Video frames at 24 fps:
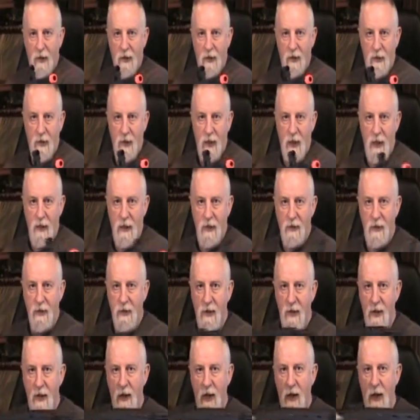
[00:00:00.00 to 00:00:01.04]
Okay,
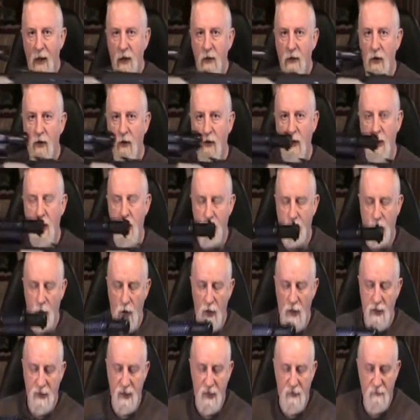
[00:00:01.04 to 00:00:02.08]
the only
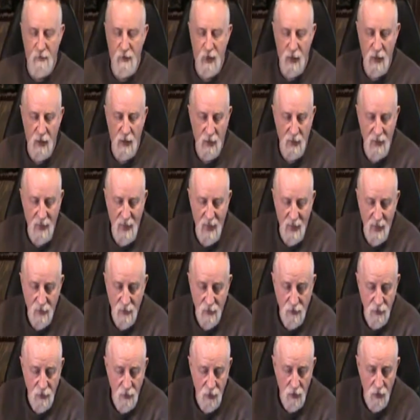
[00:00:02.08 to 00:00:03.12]
upgrades I've done on
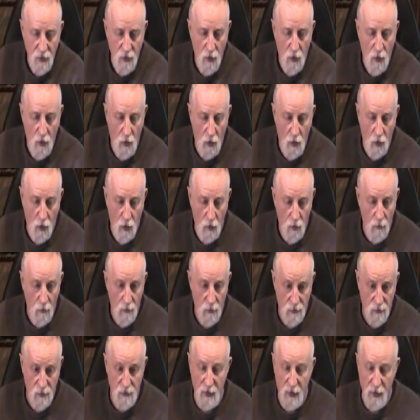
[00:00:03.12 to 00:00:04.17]
this are a
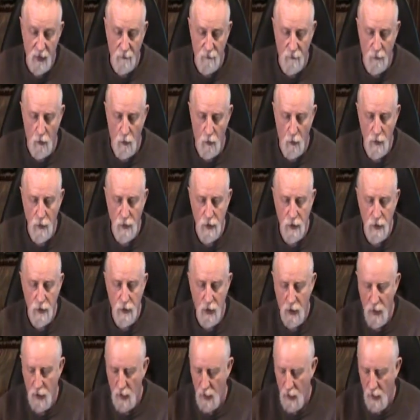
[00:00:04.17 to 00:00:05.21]
sling, of course,
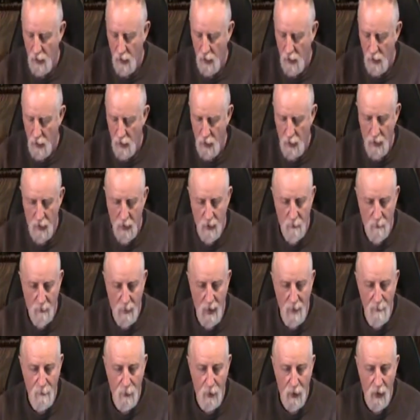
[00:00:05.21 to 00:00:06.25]

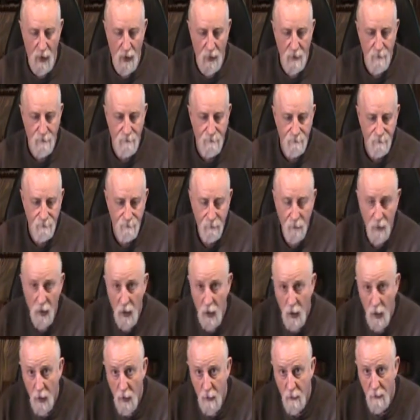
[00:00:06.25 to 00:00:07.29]
bipod,
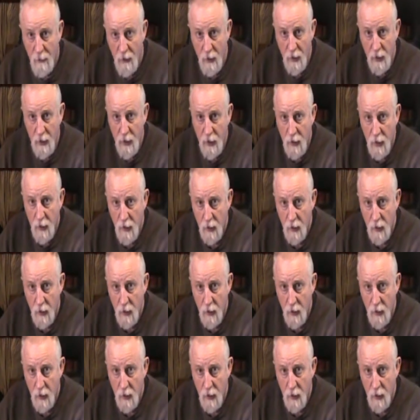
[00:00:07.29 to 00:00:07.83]
the